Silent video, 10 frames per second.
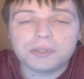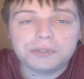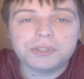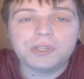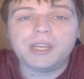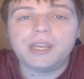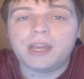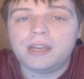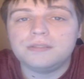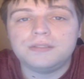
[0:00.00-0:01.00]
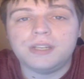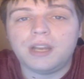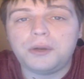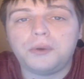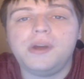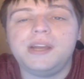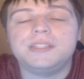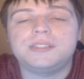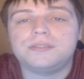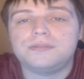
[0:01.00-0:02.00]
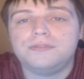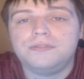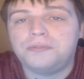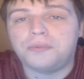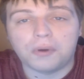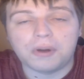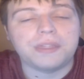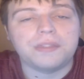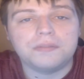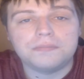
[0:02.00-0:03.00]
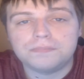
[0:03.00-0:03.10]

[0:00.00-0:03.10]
socially and in other ways, for it.